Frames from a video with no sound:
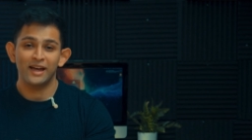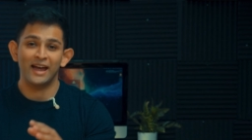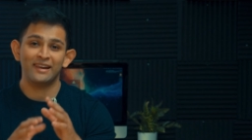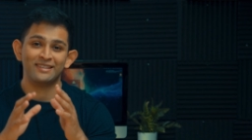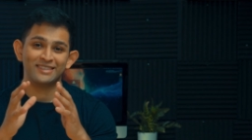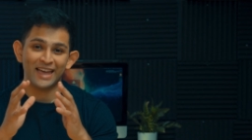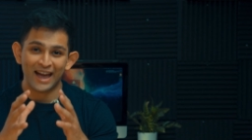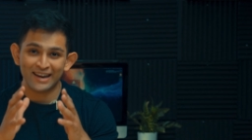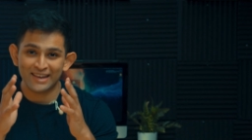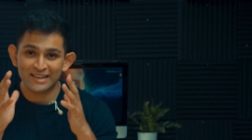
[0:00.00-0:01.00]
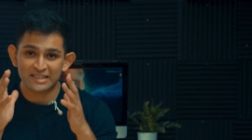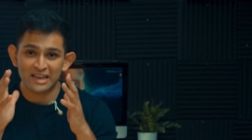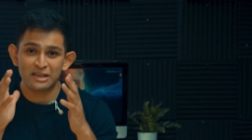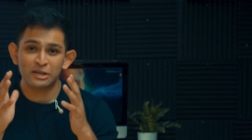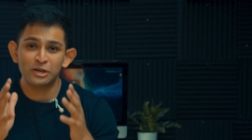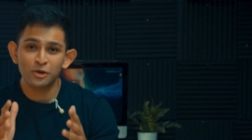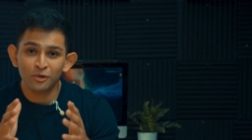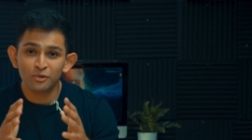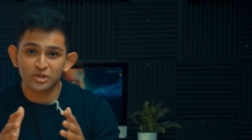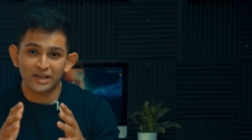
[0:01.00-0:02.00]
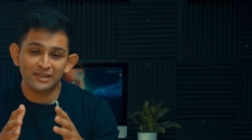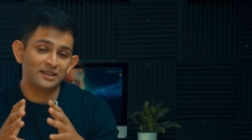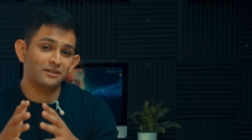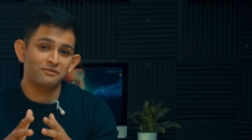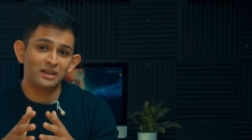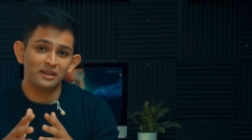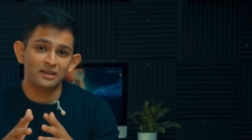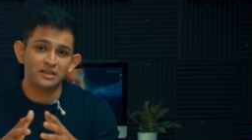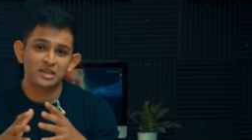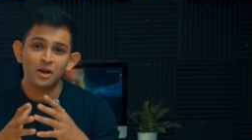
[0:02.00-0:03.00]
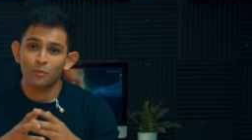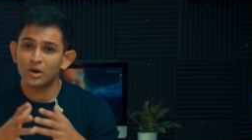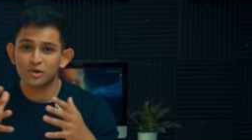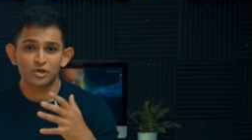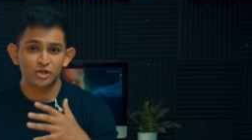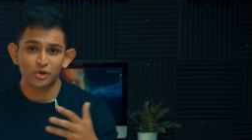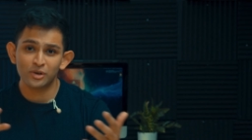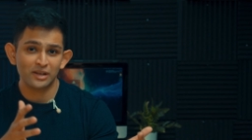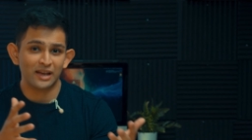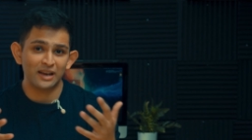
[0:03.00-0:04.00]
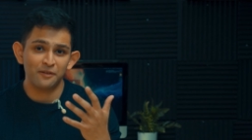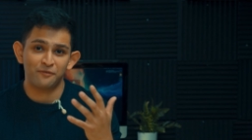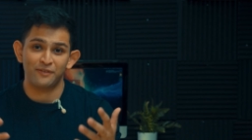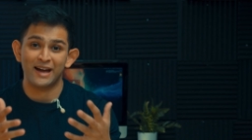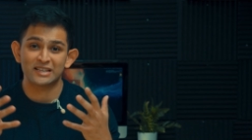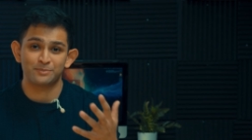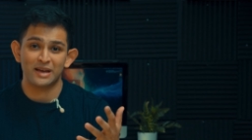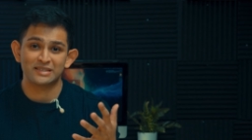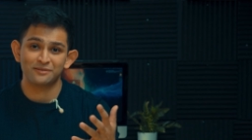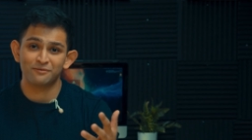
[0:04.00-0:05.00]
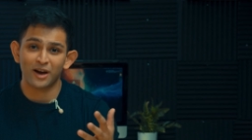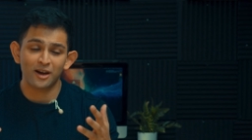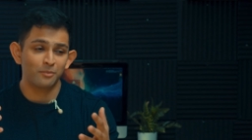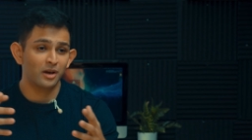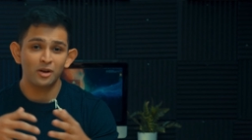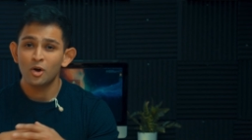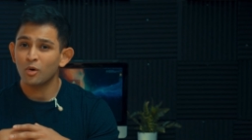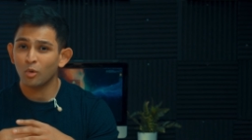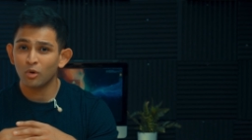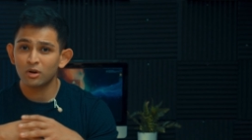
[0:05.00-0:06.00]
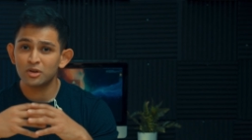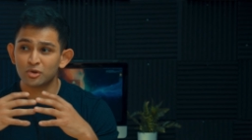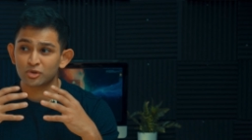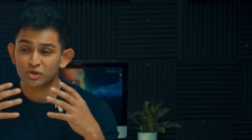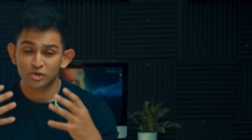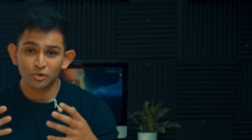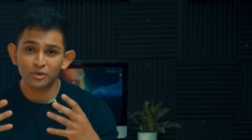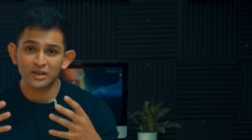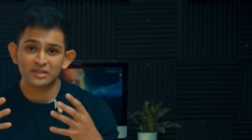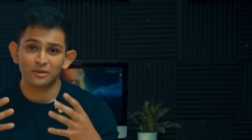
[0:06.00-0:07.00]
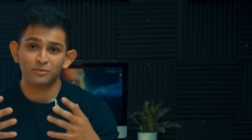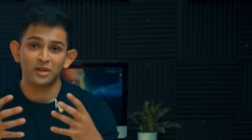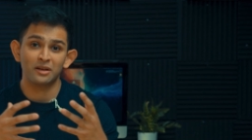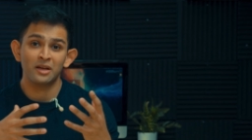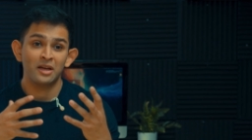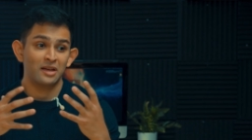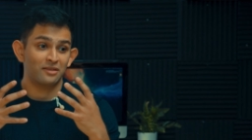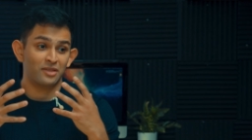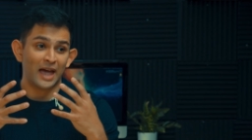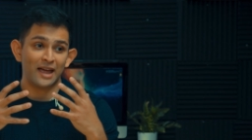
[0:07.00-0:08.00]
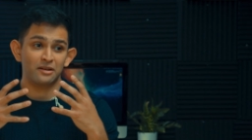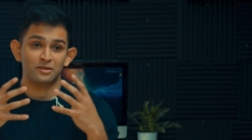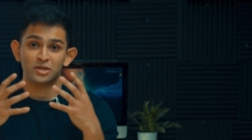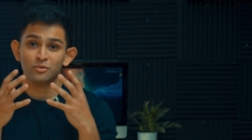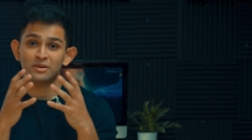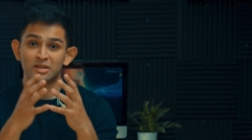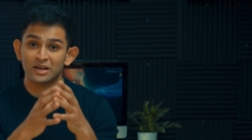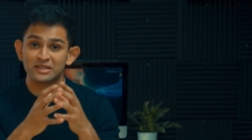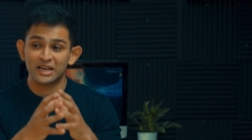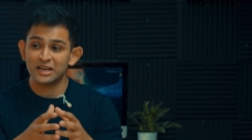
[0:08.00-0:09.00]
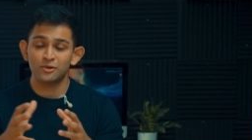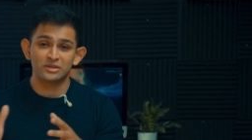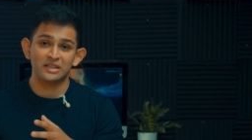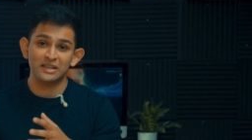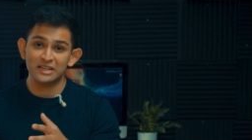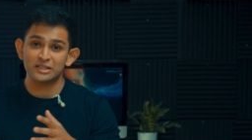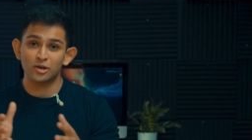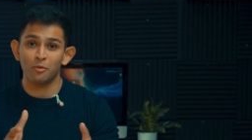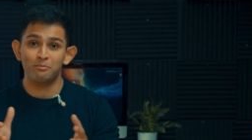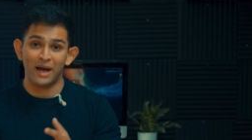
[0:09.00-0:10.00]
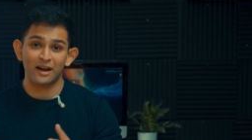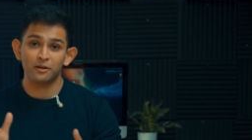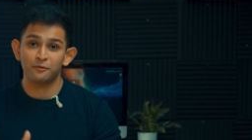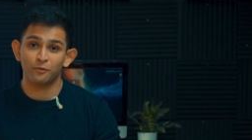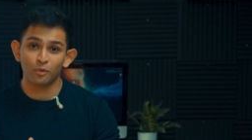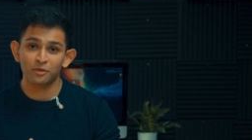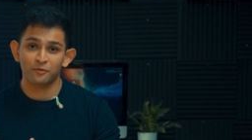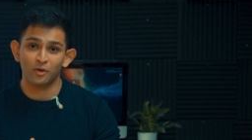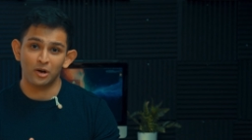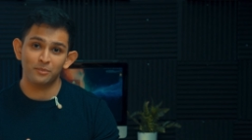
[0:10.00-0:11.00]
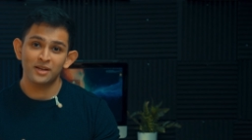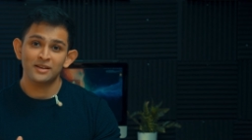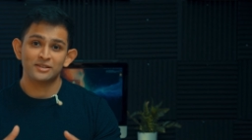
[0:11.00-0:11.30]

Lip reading: And that is a huge inconvenience when you're shooting in a fast-paced environment or you're shooting something that you continuously need to go back and forth from.